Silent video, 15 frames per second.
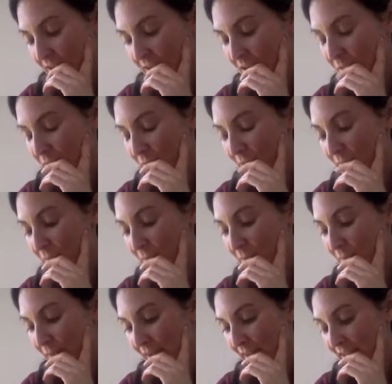you may be
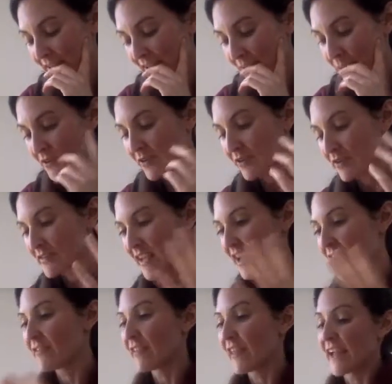battling with
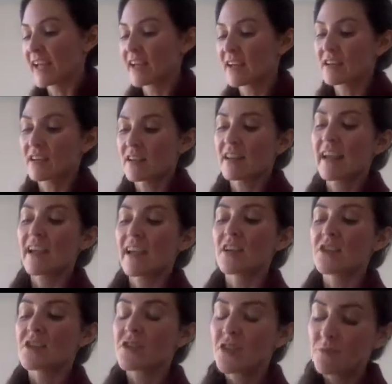yourself, like I
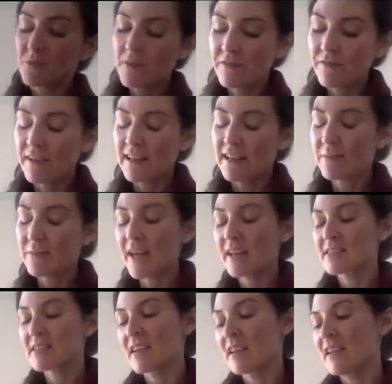should be feeling
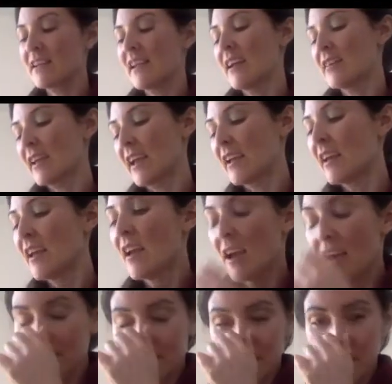better. Yeah, okay.
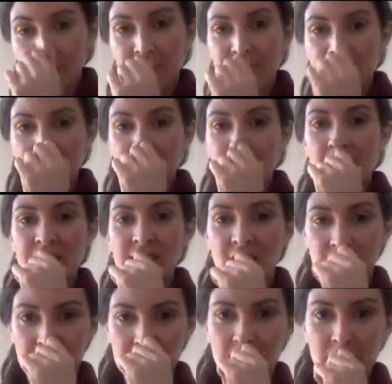I should be feeling better.
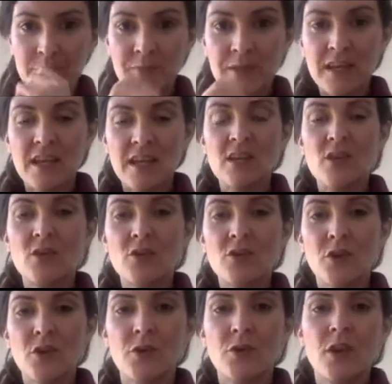I should be, you
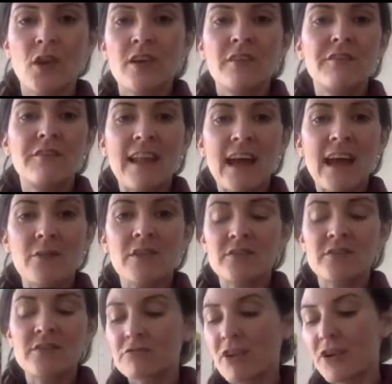know, flowers
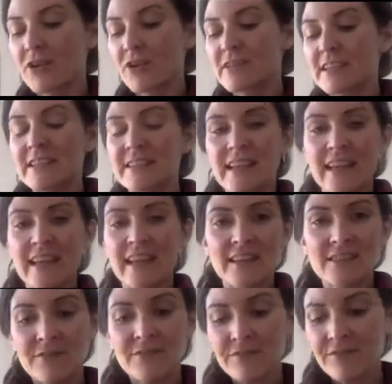and roses, like
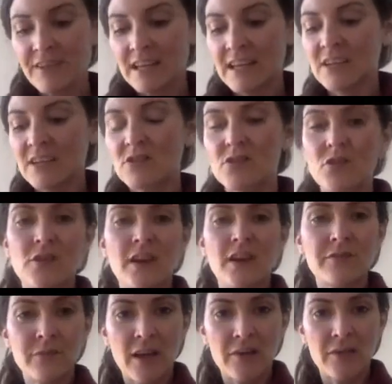that's finished,
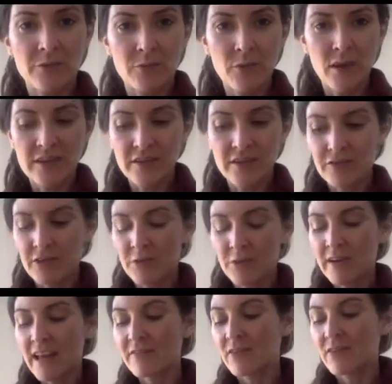or I've worked through
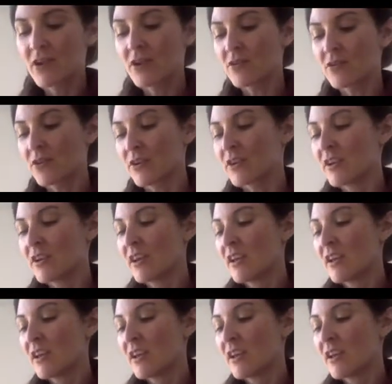whatever, or